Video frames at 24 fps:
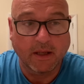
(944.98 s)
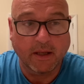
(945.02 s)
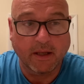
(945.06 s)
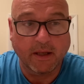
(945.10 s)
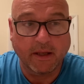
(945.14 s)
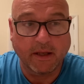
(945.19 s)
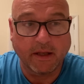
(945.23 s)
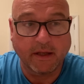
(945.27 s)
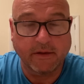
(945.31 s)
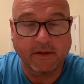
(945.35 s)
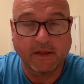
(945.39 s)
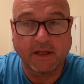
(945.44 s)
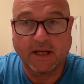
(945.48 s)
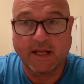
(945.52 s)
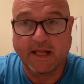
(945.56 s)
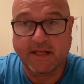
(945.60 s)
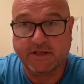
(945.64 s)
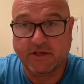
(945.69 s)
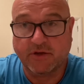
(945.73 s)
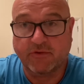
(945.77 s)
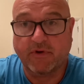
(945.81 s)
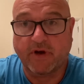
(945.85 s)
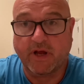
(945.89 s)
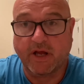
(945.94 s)
in the
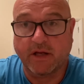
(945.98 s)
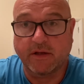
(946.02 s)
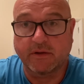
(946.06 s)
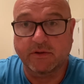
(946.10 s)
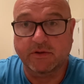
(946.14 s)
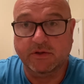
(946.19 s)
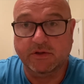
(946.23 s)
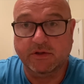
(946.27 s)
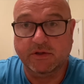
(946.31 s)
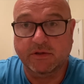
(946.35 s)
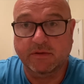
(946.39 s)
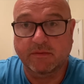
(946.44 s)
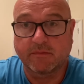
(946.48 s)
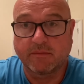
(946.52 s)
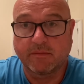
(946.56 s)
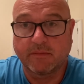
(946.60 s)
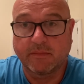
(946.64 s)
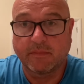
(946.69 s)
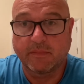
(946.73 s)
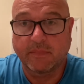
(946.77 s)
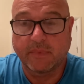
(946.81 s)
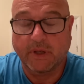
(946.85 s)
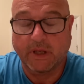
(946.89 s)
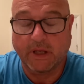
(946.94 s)
latter rounds.
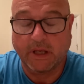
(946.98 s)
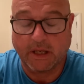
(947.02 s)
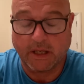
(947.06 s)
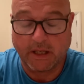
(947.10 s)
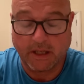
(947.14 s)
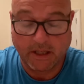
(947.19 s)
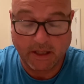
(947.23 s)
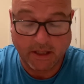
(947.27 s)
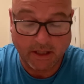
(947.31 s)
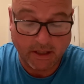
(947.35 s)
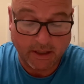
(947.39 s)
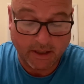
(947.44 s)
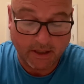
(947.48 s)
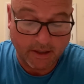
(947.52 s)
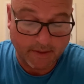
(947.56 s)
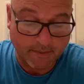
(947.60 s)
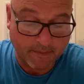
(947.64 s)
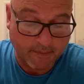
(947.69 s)
I